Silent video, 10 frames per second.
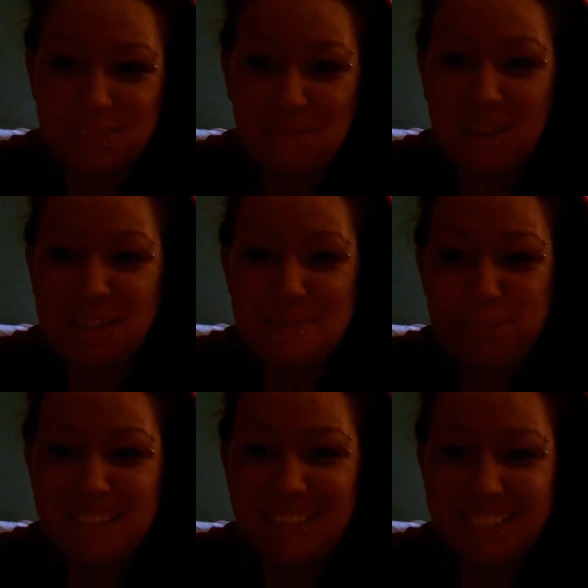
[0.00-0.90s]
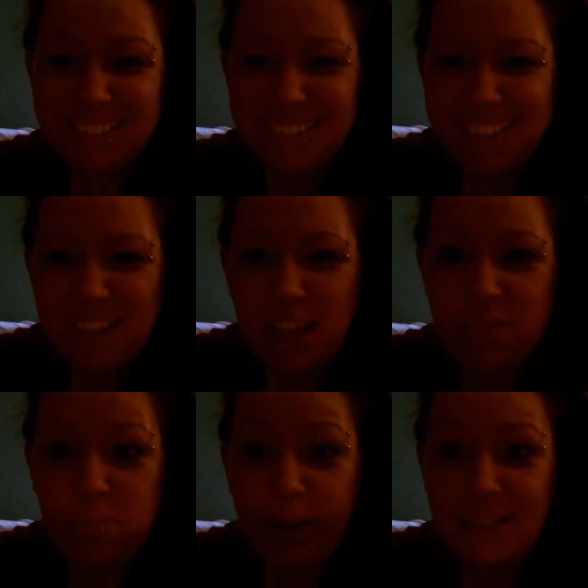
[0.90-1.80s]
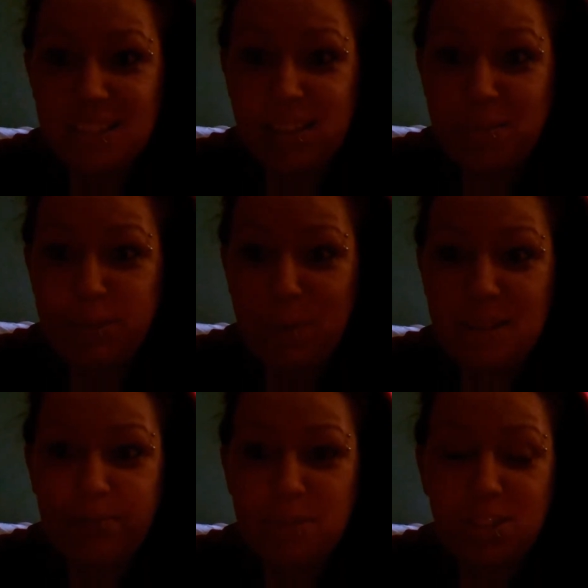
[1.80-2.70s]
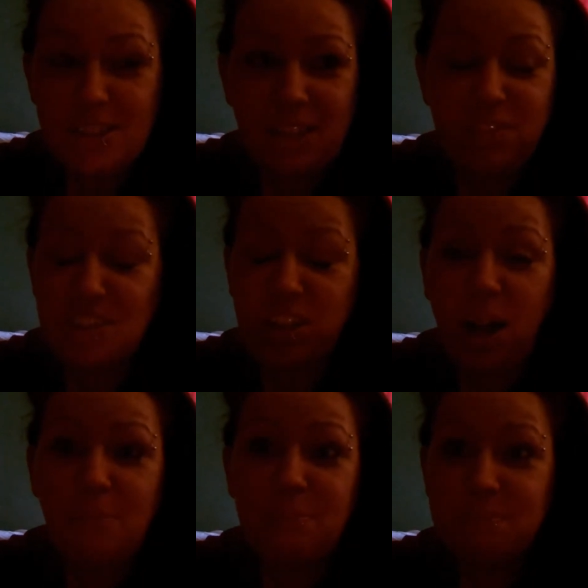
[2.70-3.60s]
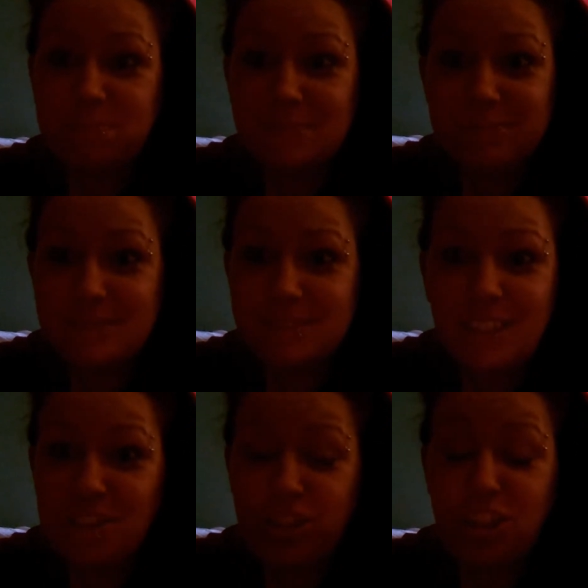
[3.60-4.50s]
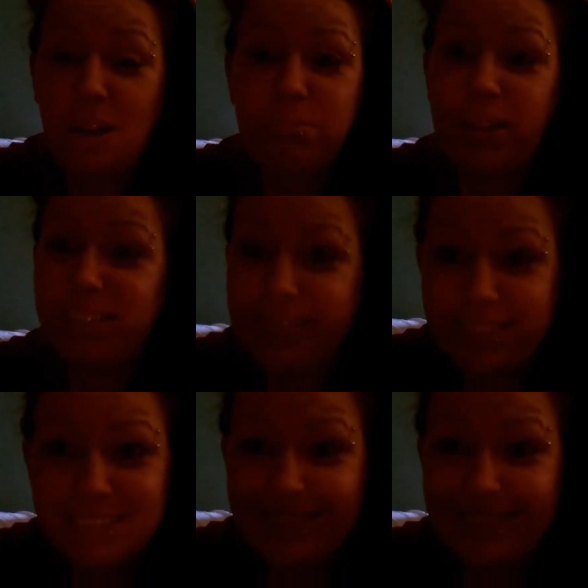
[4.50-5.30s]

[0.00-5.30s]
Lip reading: my husband and have a back spasm and just have to stop. I just stop talking.